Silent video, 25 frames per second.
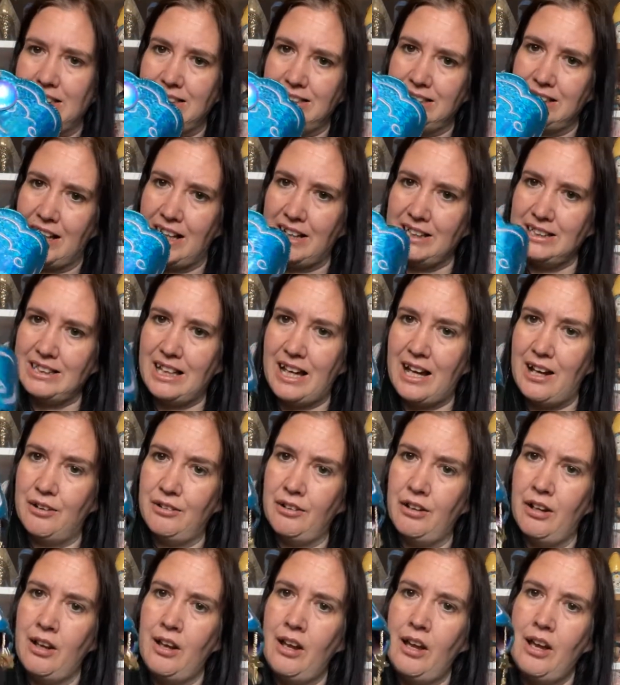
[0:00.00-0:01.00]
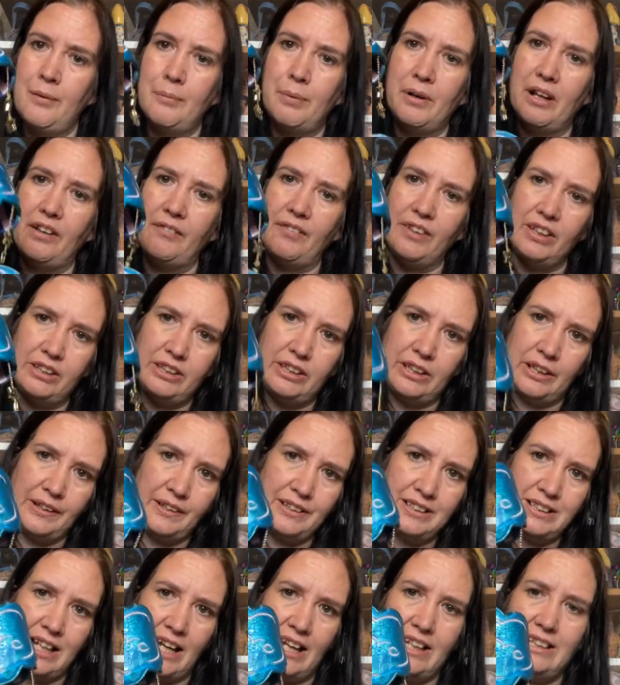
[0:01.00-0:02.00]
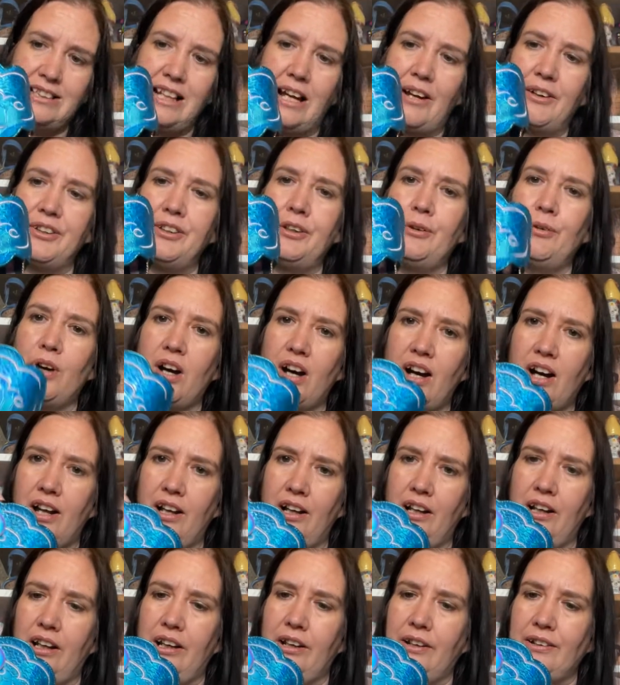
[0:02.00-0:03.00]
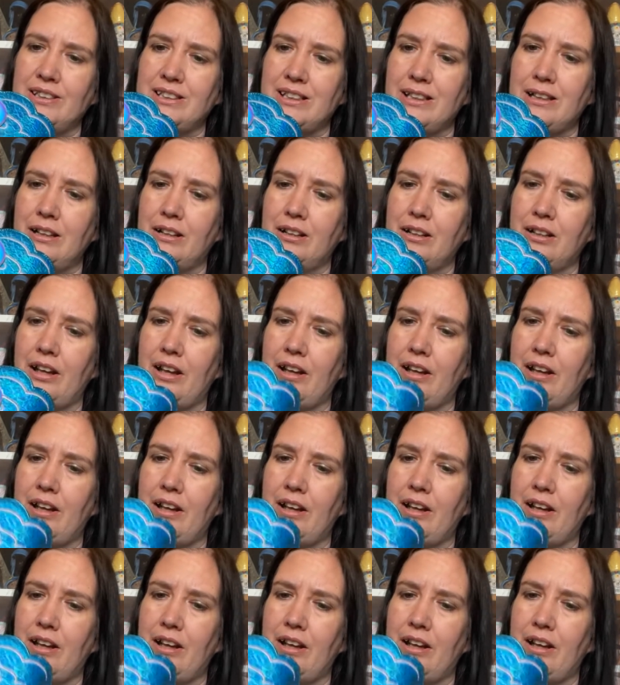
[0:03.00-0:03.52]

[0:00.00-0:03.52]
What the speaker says: size down, but if you do size down, you are losing